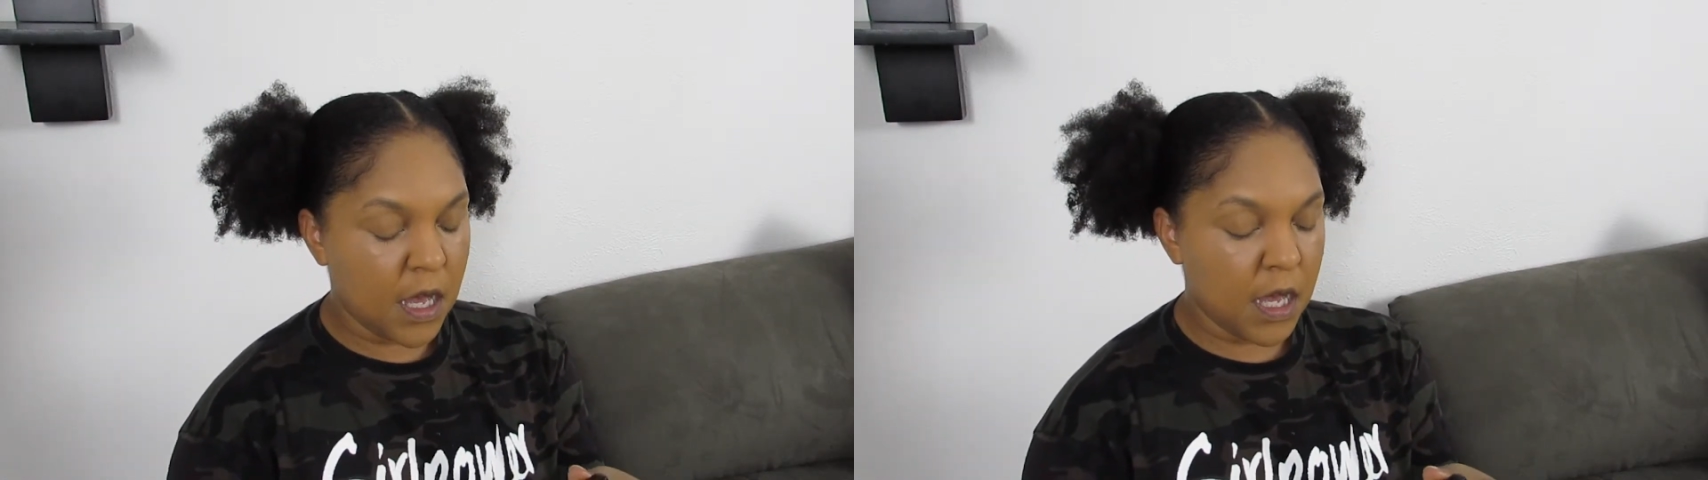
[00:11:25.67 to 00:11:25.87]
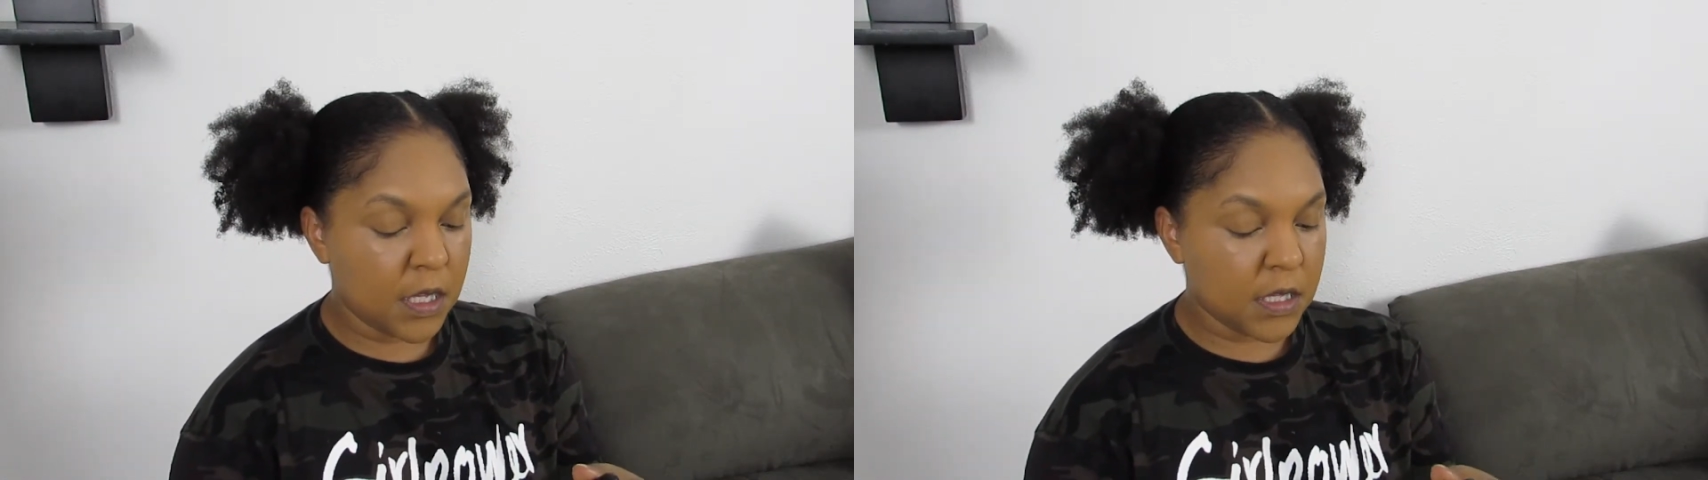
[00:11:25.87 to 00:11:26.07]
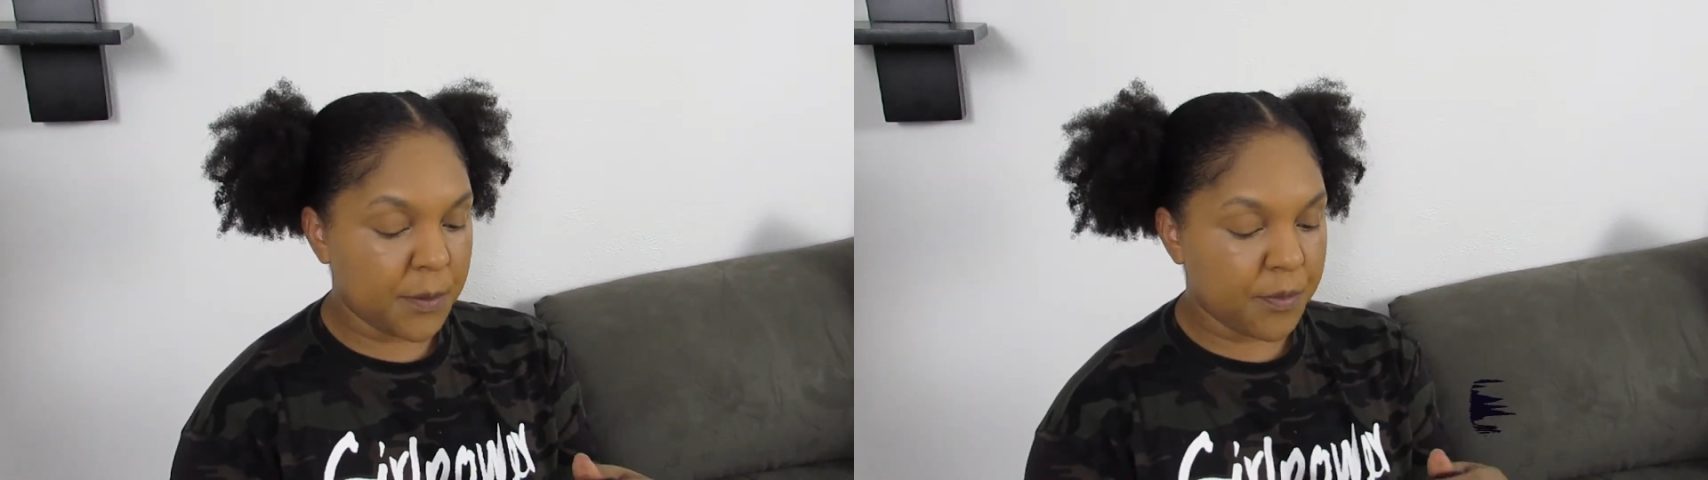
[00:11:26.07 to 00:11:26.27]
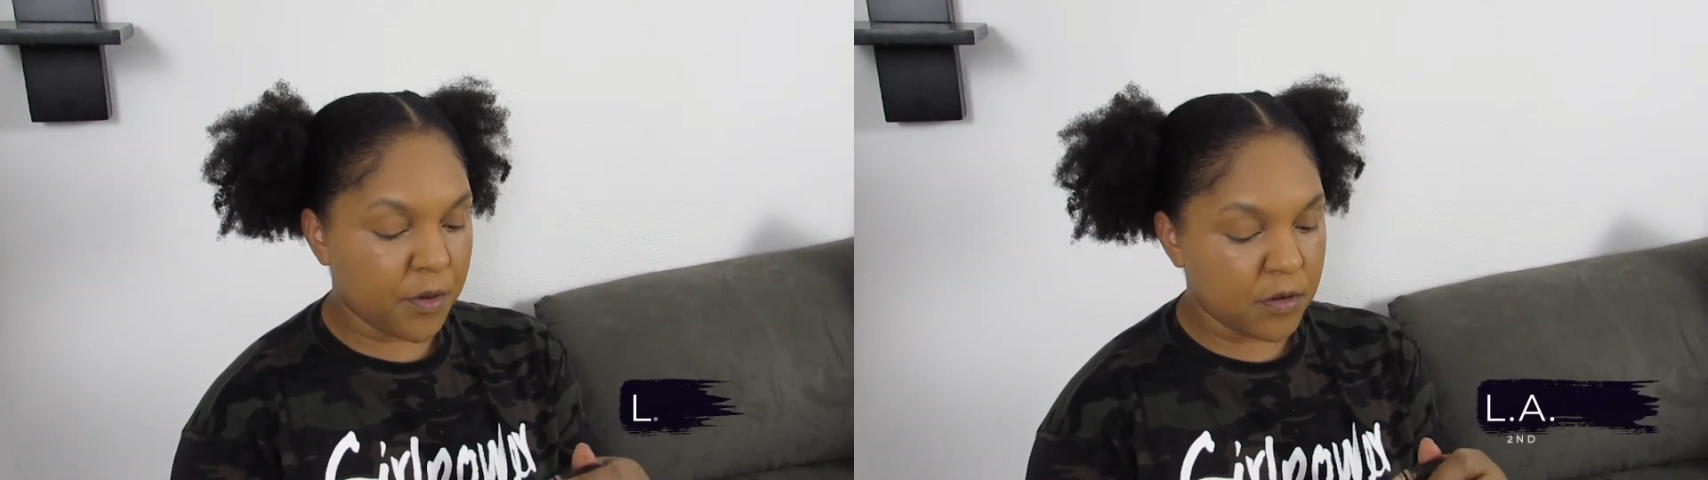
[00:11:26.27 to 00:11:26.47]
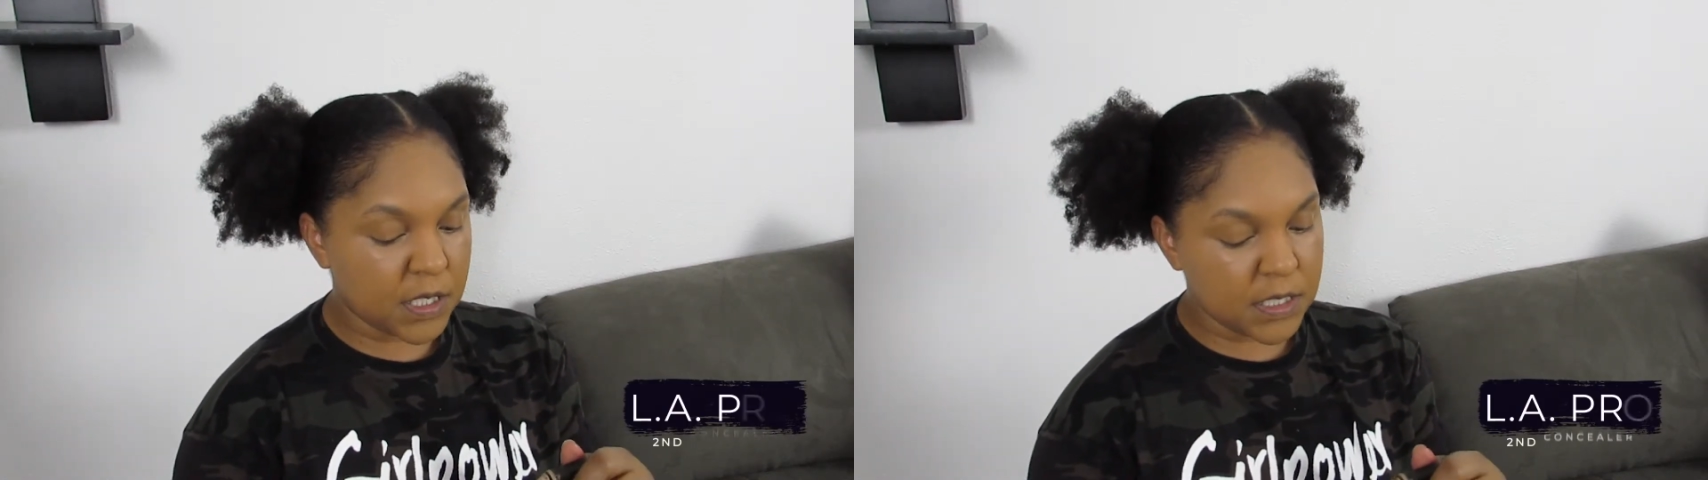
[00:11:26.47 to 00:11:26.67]
LA
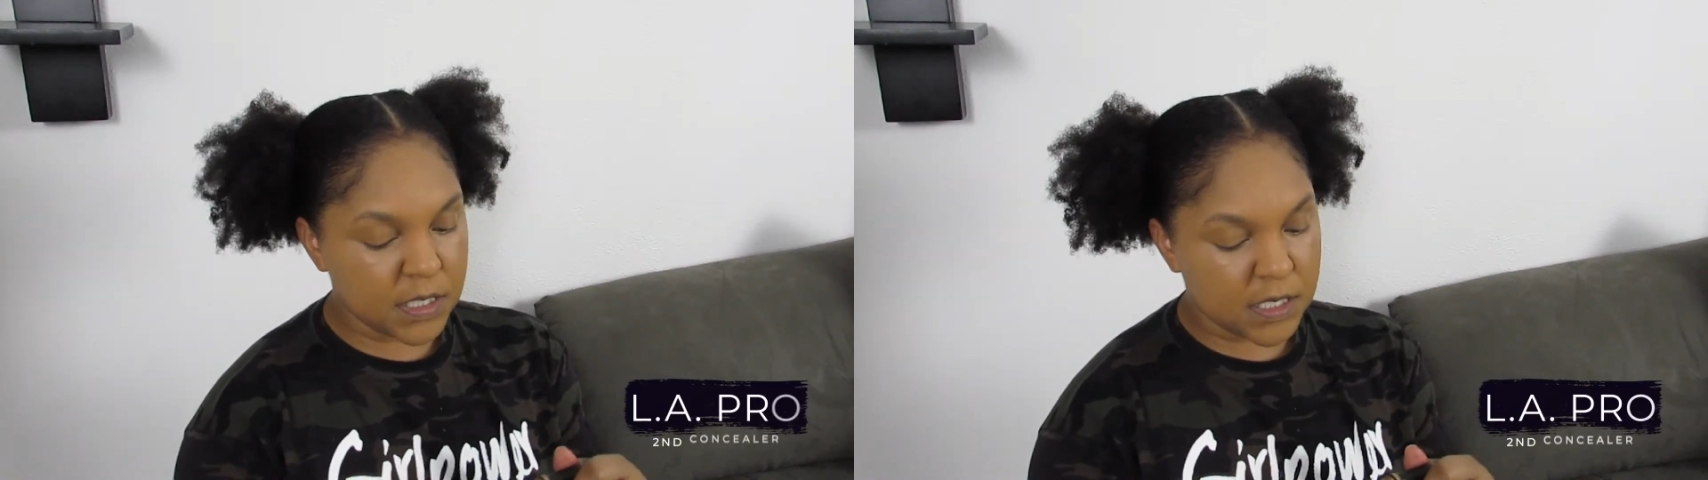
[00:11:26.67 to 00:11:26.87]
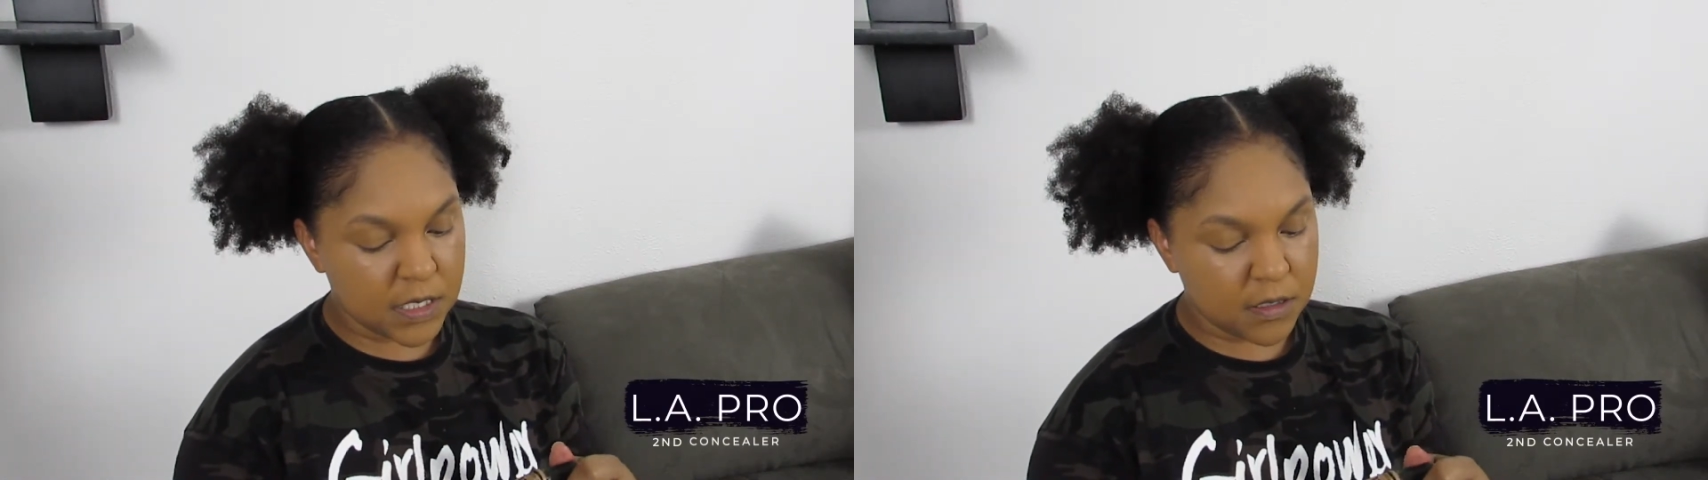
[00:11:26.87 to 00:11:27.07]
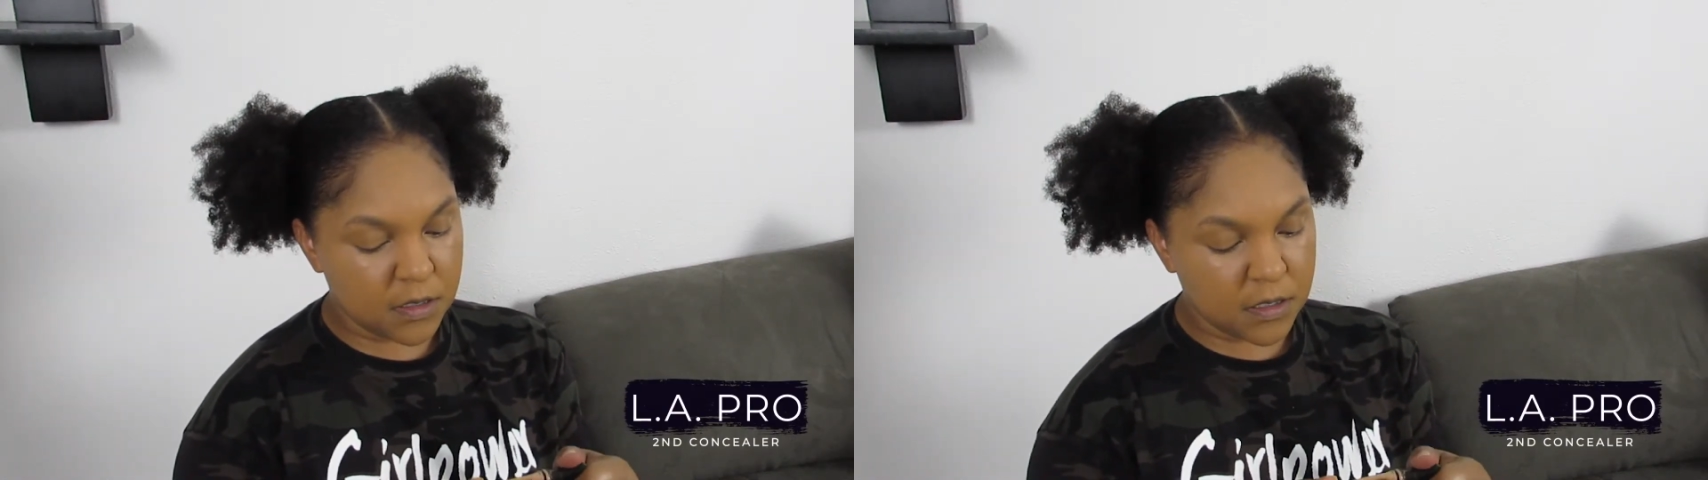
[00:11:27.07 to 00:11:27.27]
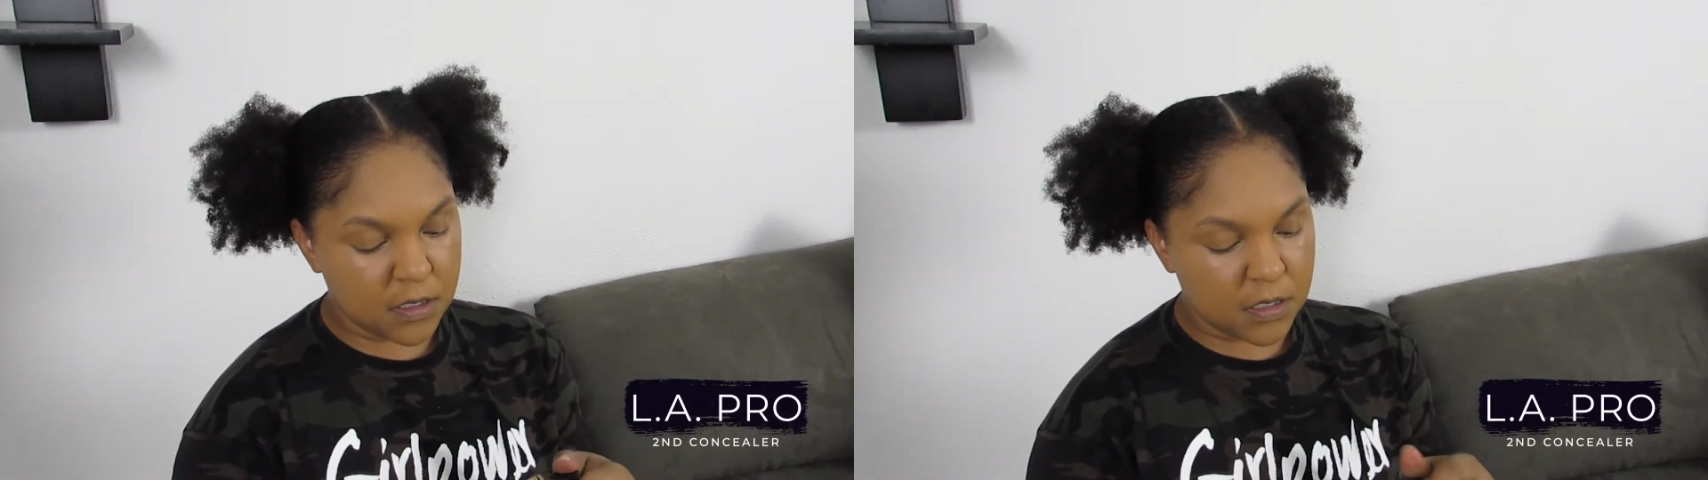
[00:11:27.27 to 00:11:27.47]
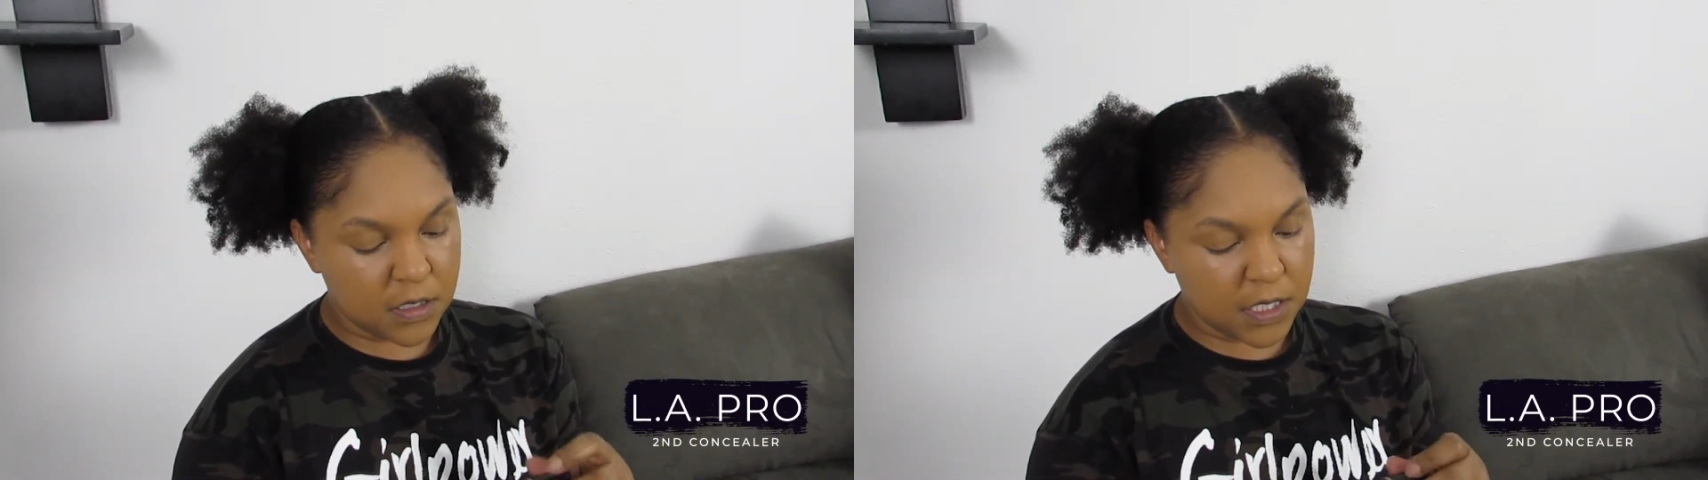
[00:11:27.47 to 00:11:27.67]
Pro
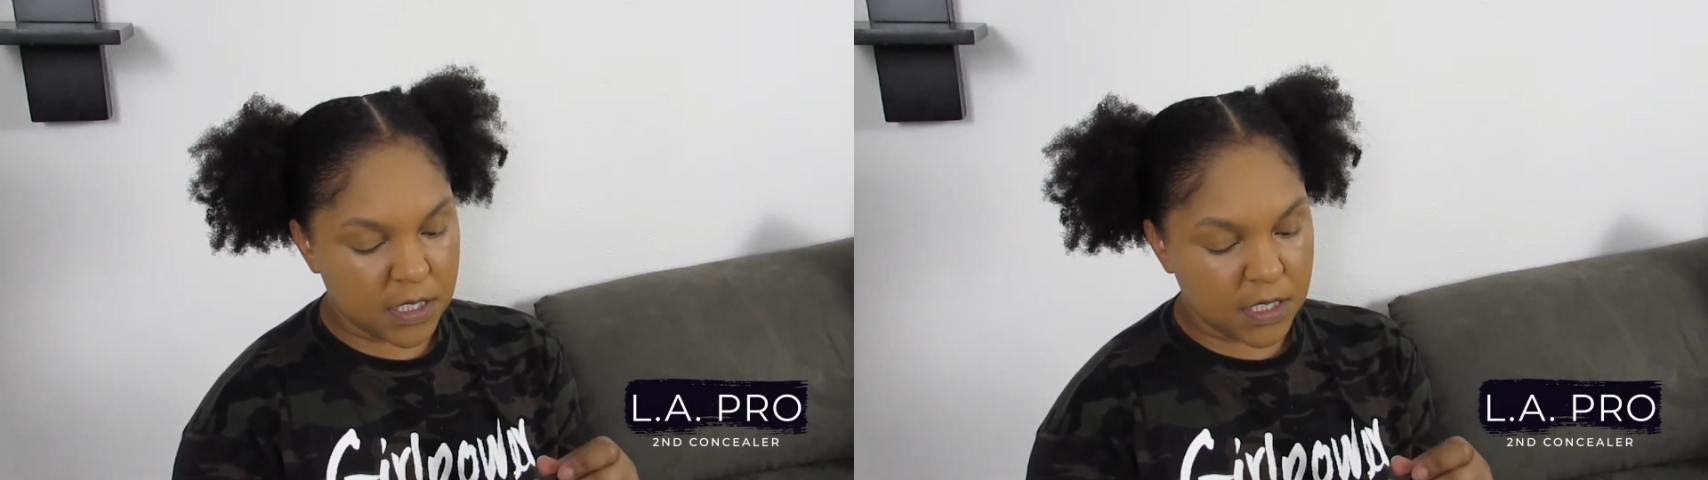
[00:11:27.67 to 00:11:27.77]
Concealer